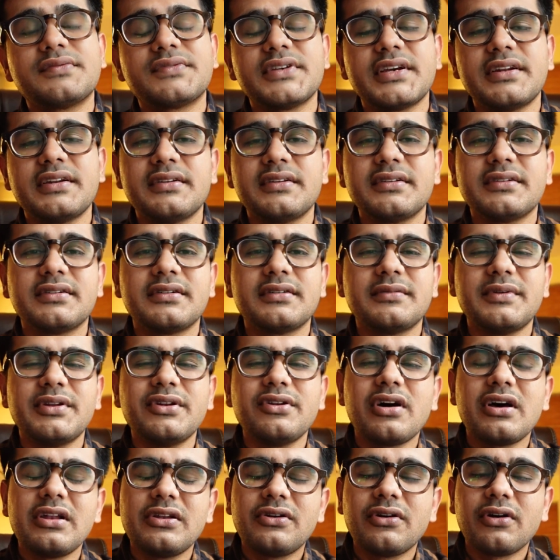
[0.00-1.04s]
and
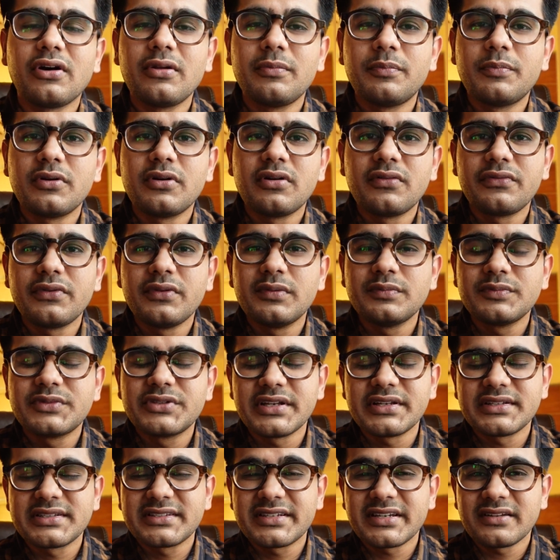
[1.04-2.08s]
alcohol perfumes
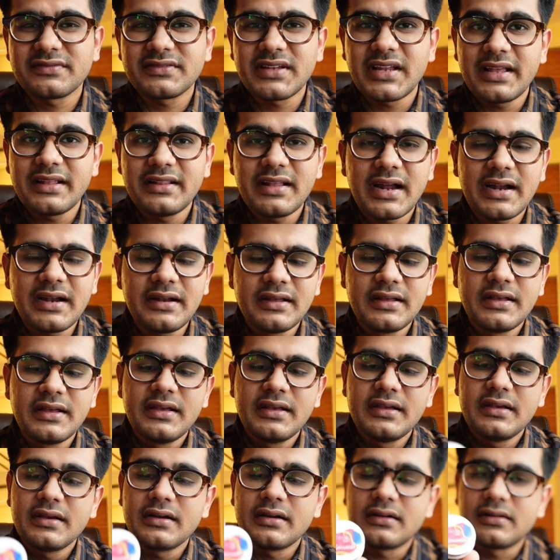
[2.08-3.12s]
and stuff like that,
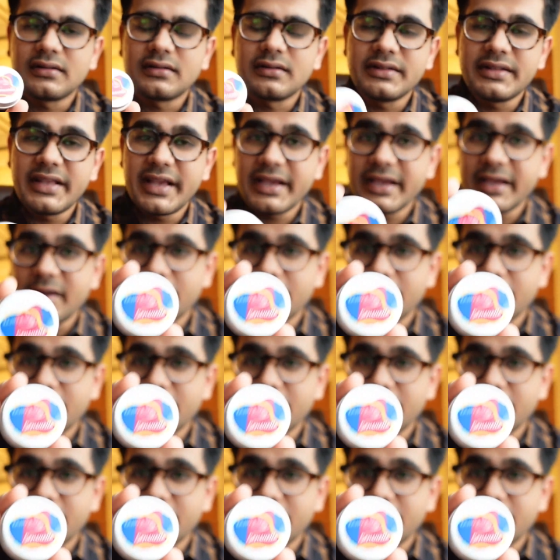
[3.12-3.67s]
they can